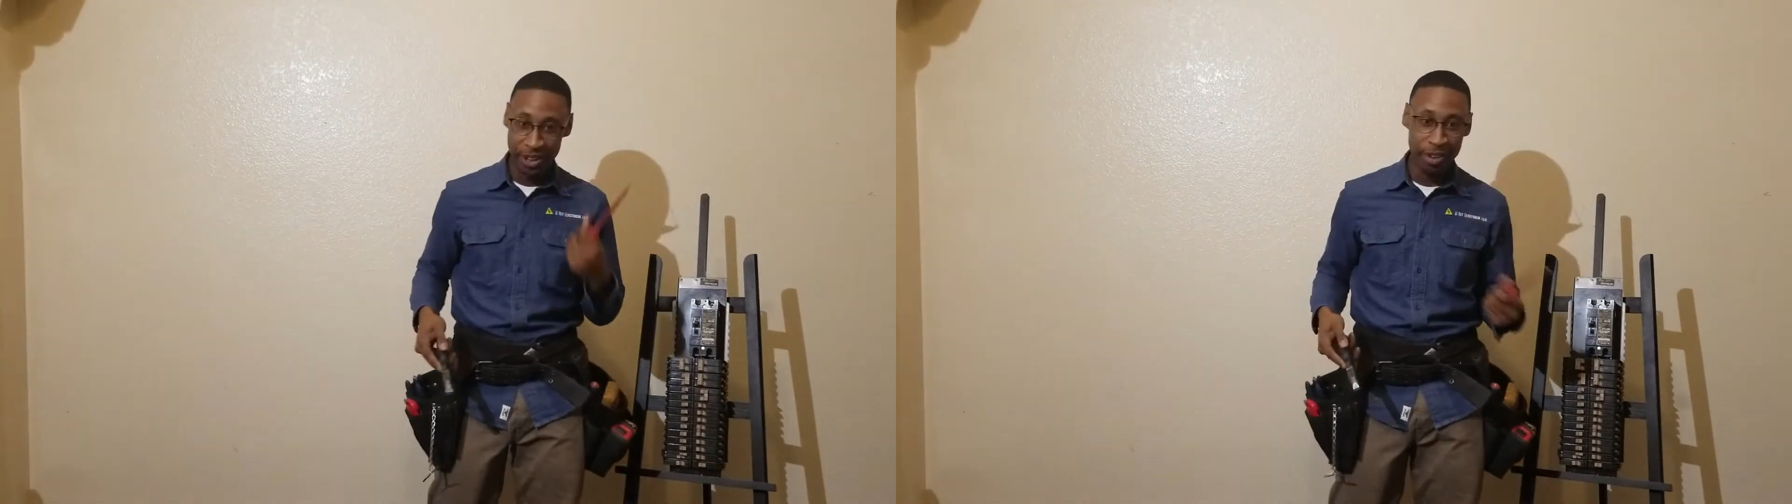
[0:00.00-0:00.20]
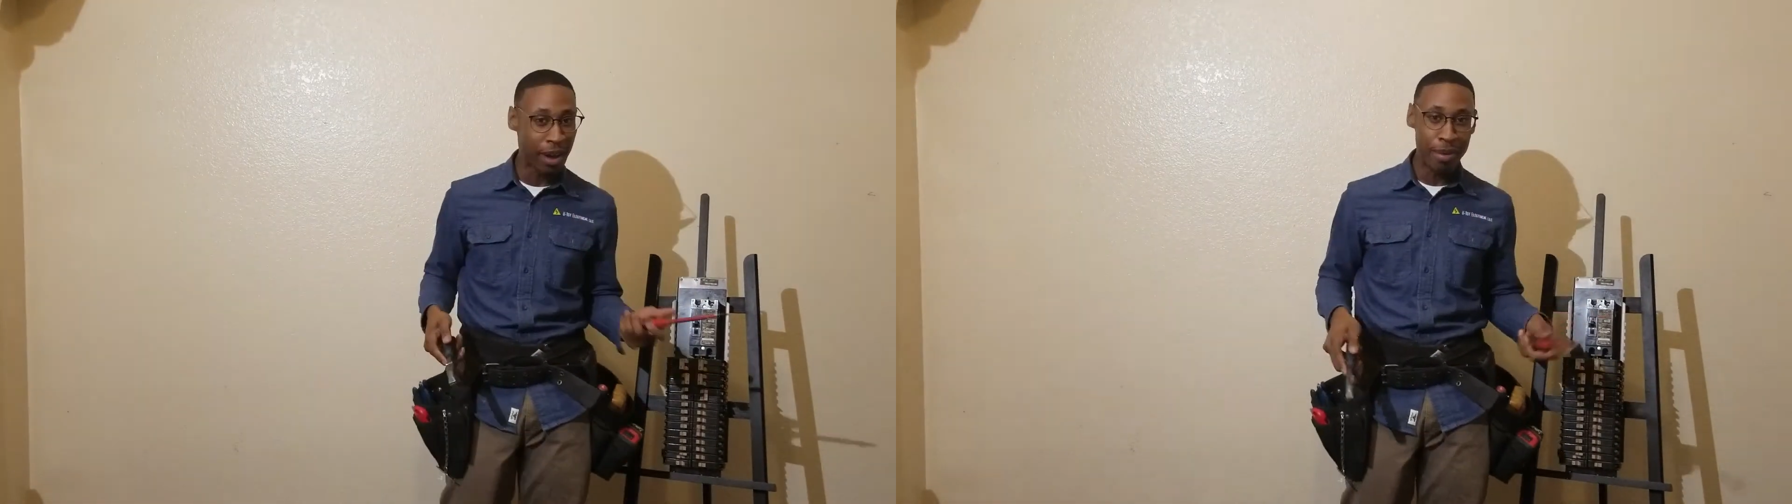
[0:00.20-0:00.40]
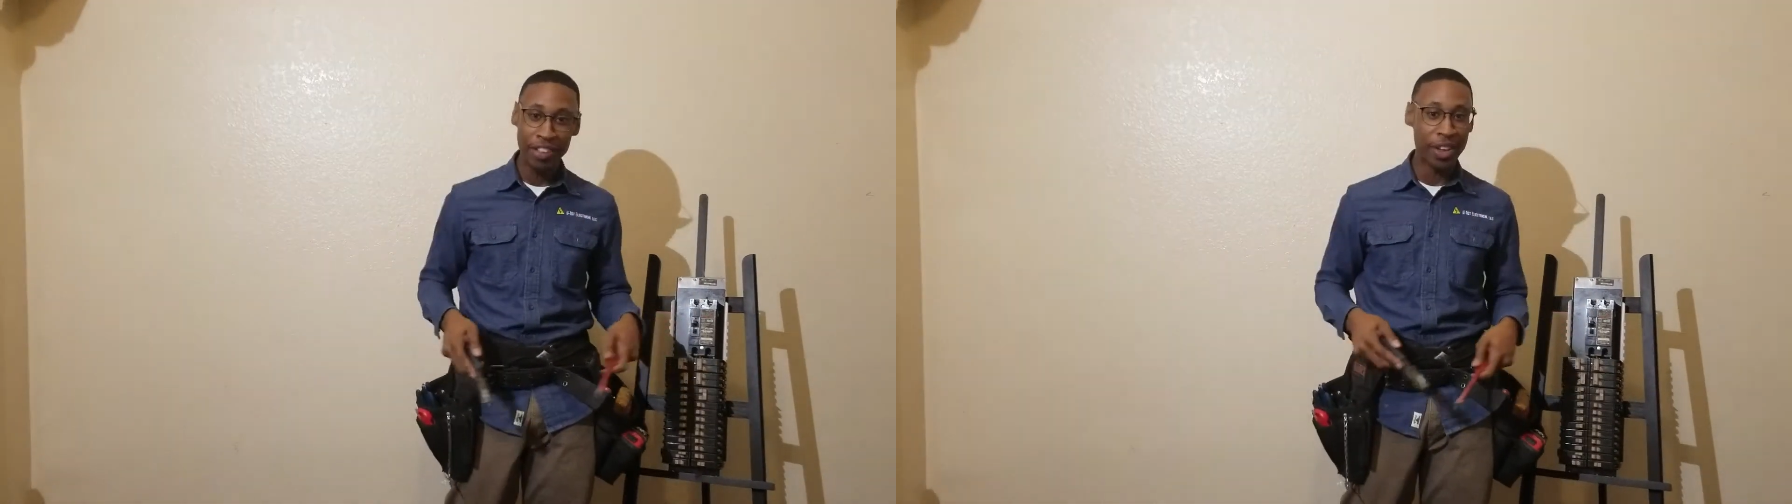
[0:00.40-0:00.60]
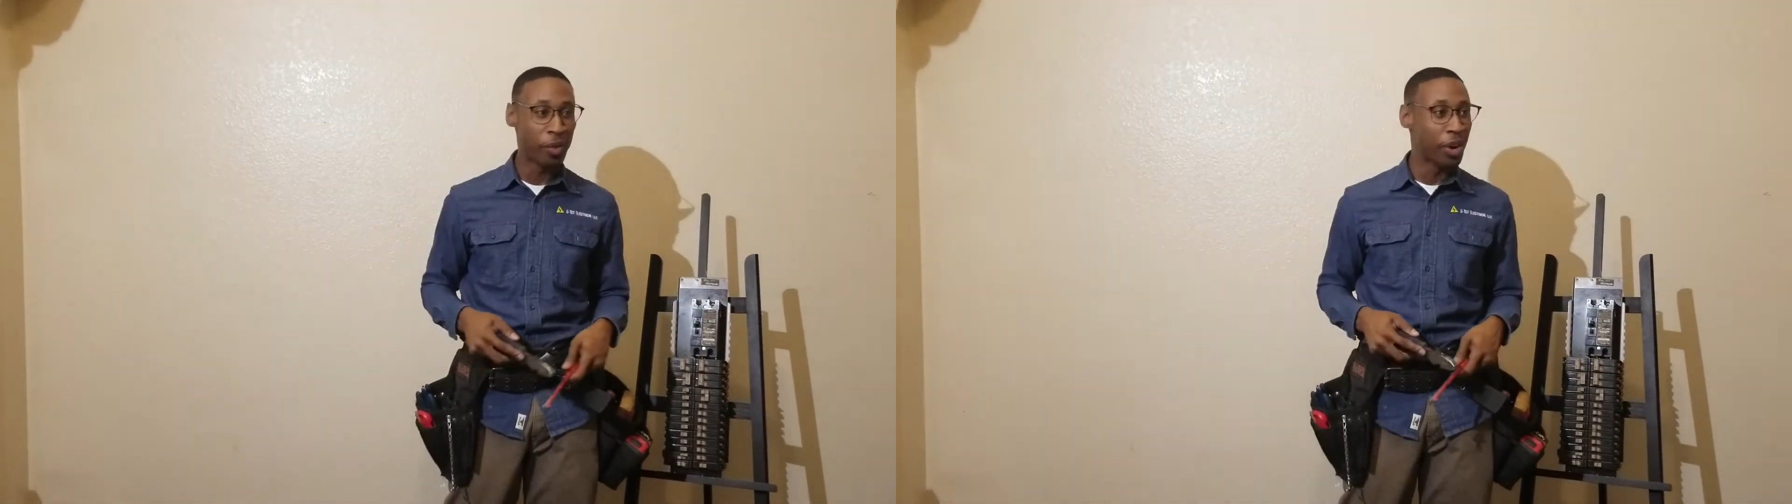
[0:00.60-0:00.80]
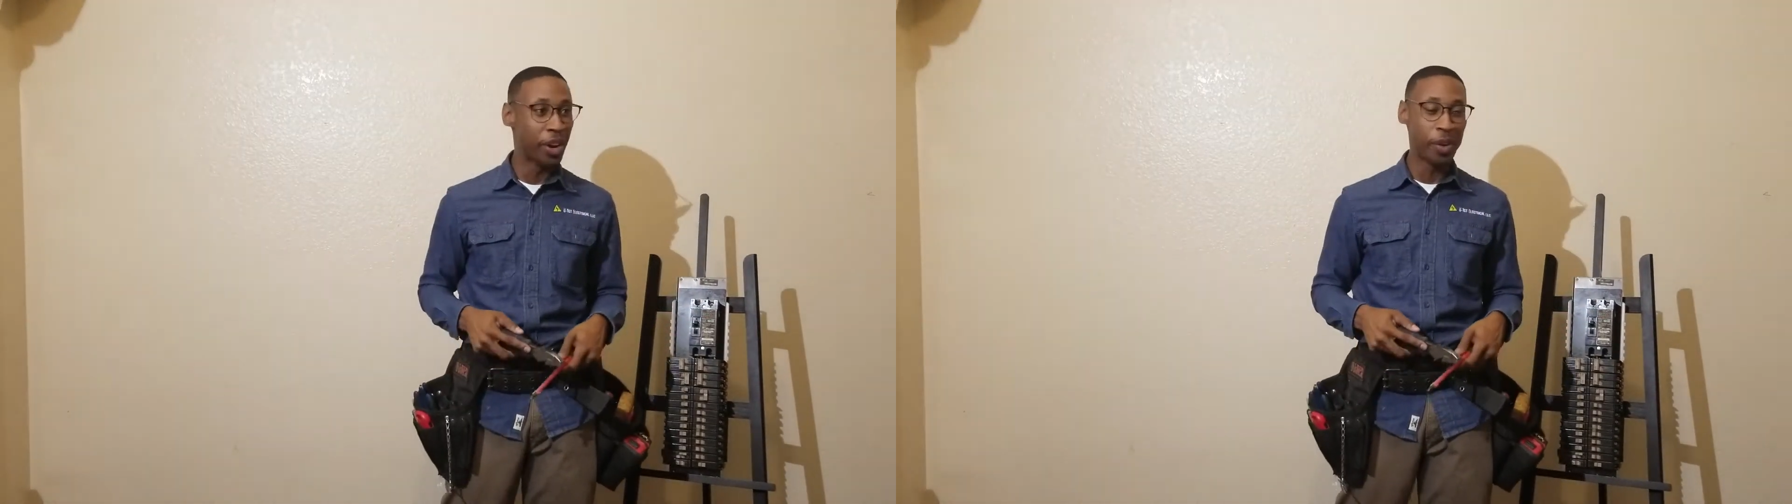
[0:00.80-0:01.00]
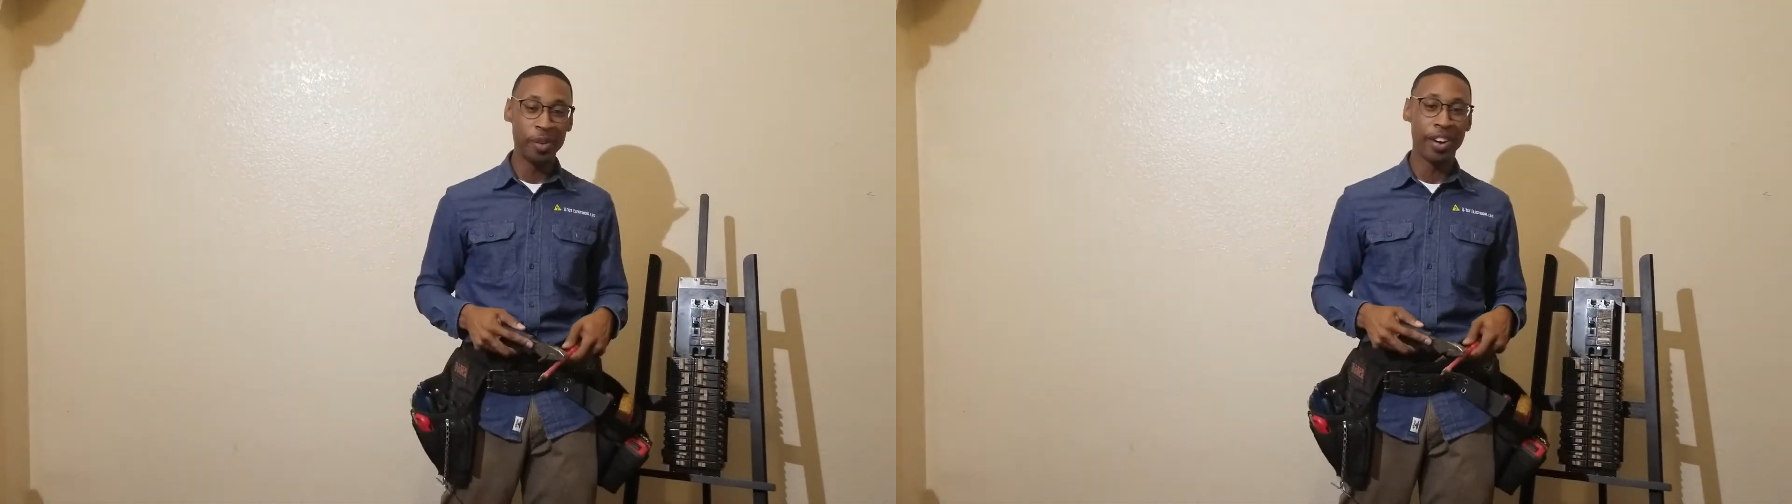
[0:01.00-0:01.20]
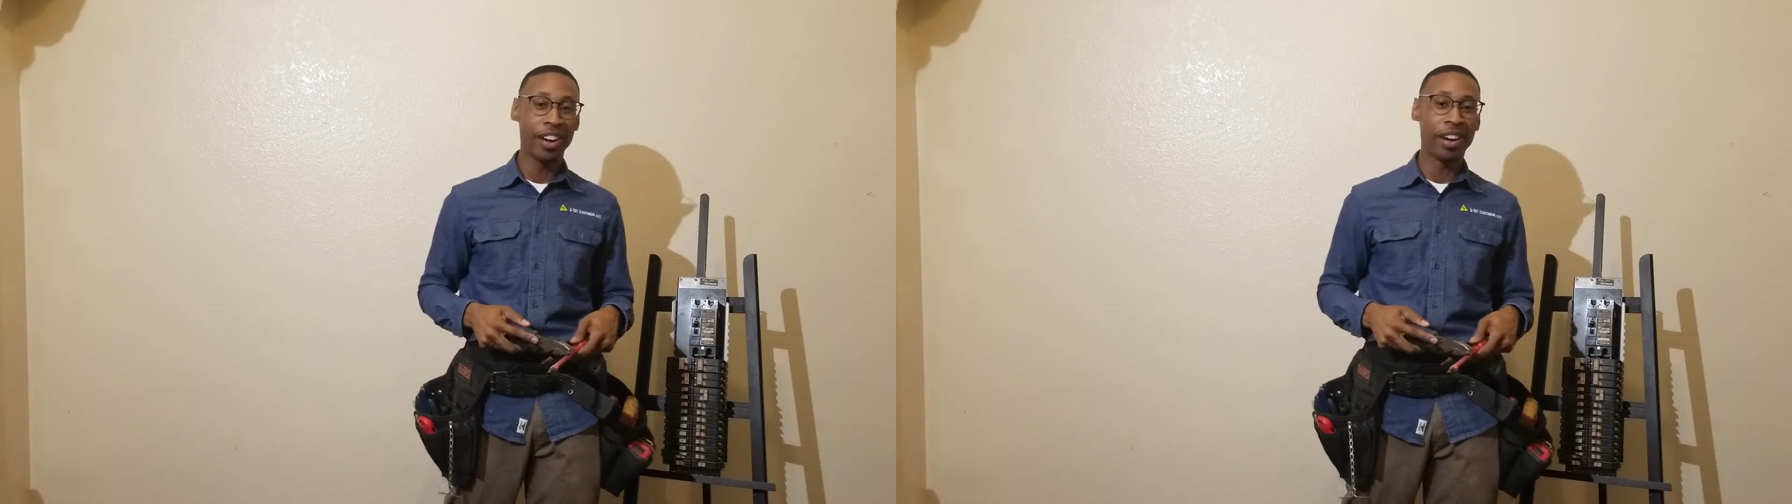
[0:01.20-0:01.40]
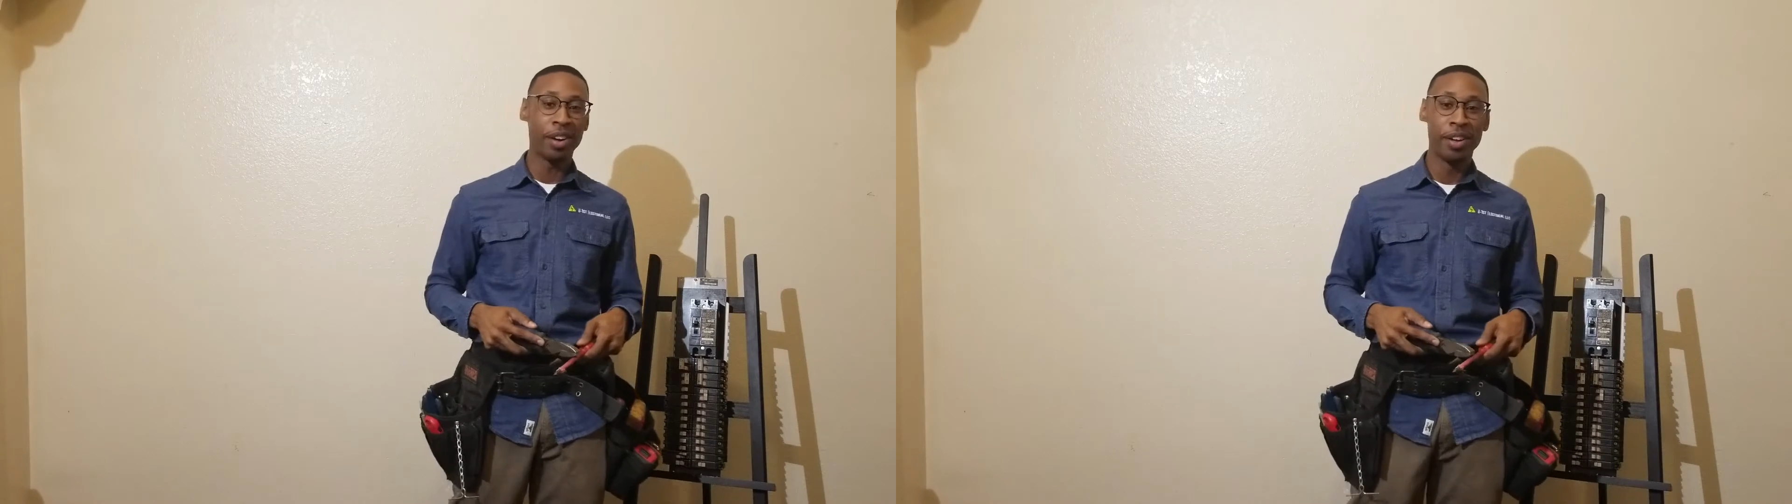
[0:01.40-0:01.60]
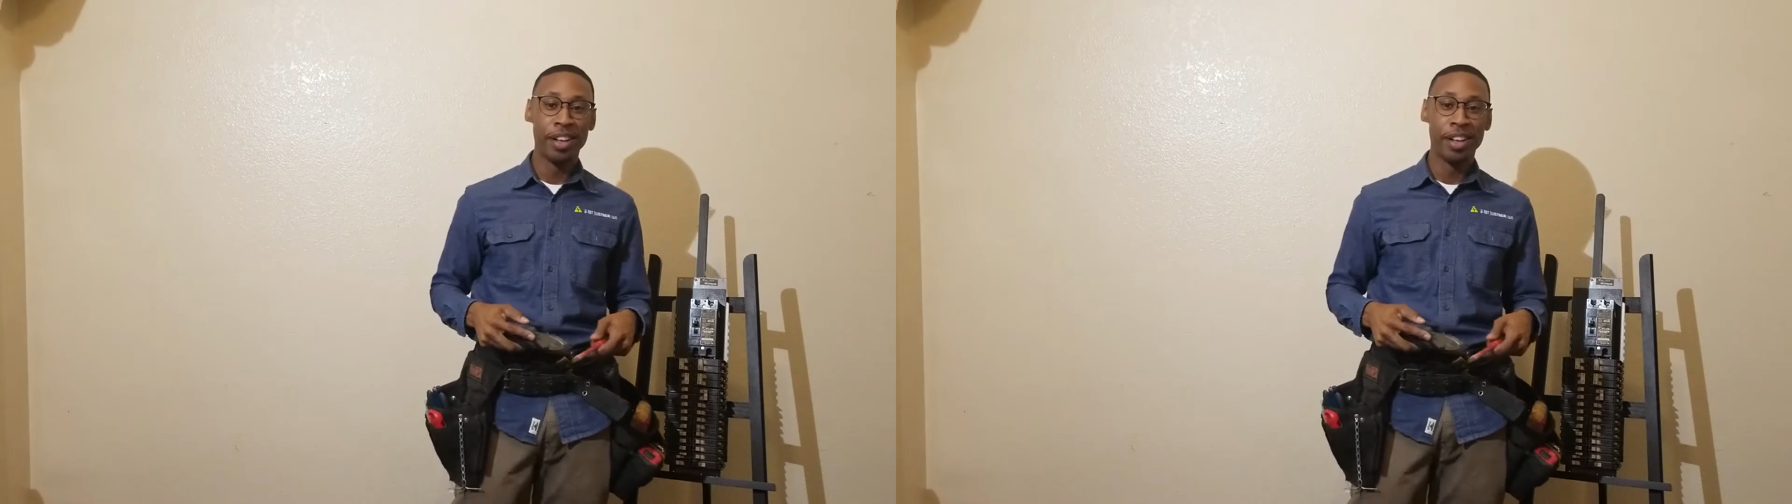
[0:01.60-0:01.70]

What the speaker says: Don't come out there with no